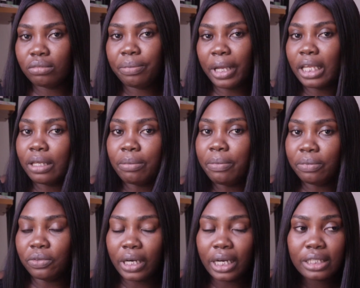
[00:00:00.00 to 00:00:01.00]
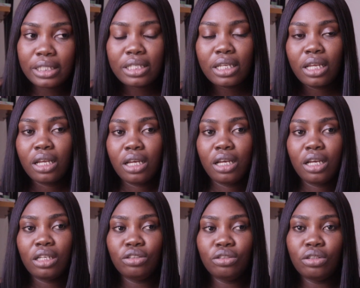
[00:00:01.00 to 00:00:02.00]
pecky breast.
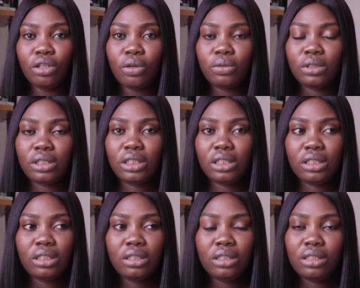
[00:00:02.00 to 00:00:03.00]
You know, she,